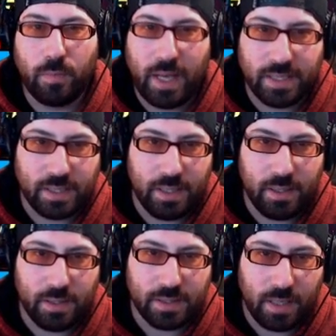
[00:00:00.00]

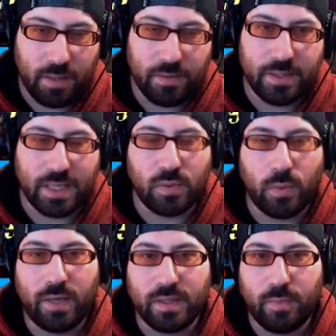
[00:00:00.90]
pesky stealths, as
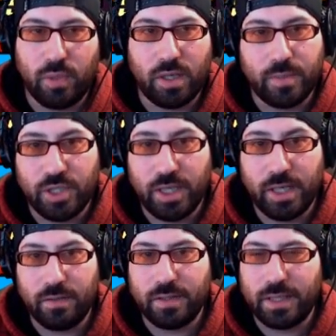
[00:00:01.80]
well as put up shields.